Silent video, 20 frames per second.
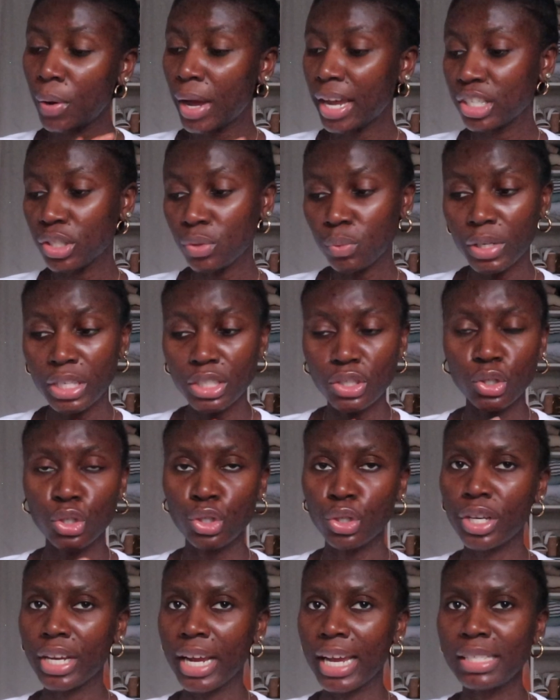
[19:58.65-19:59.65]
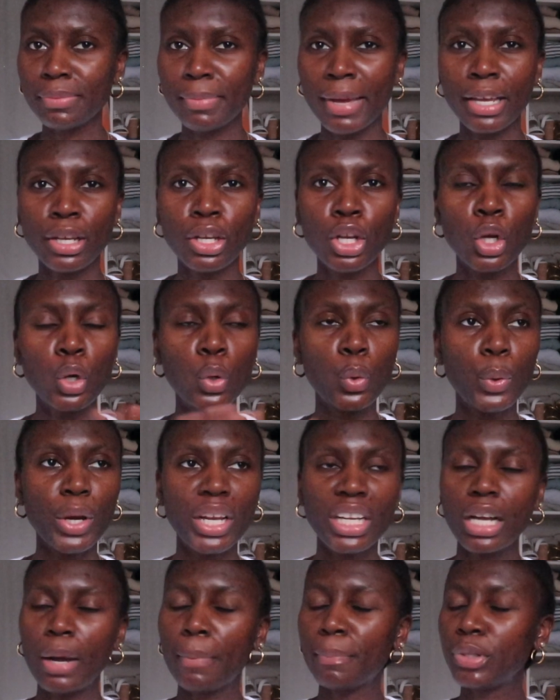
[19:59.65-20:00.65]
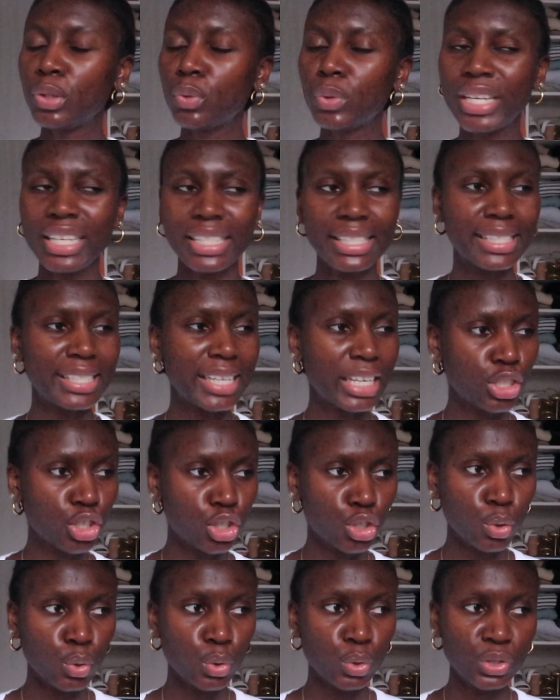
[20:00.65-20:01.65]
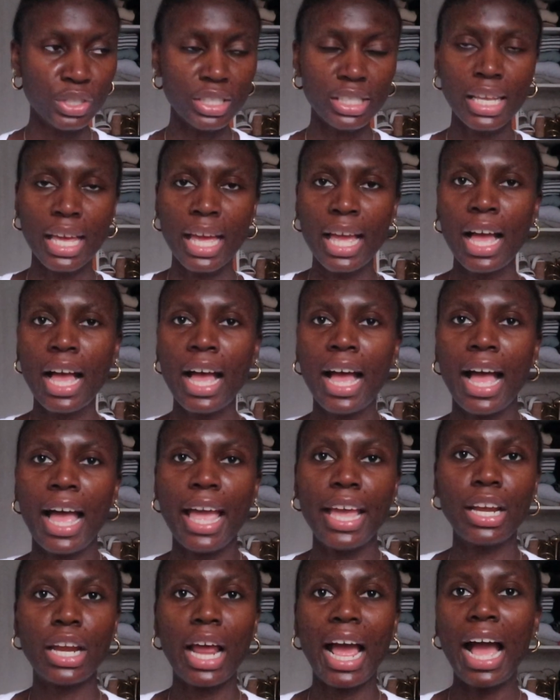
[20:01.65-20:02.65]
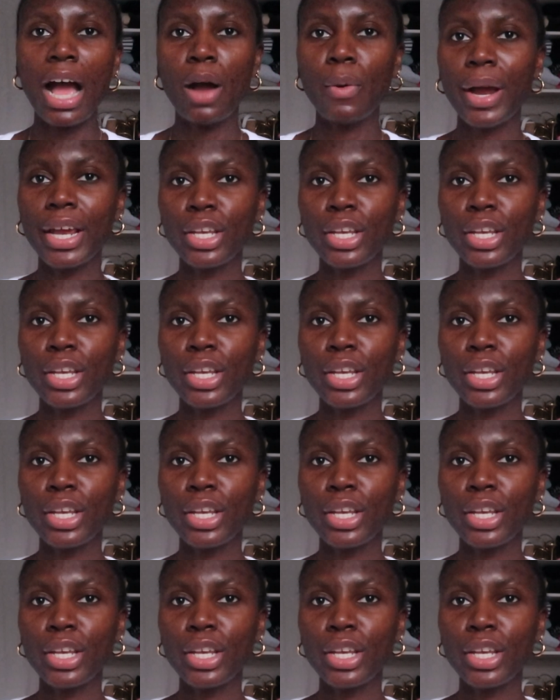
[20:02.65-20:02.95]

I just wanted to show you guys my quick beauty essentials and how I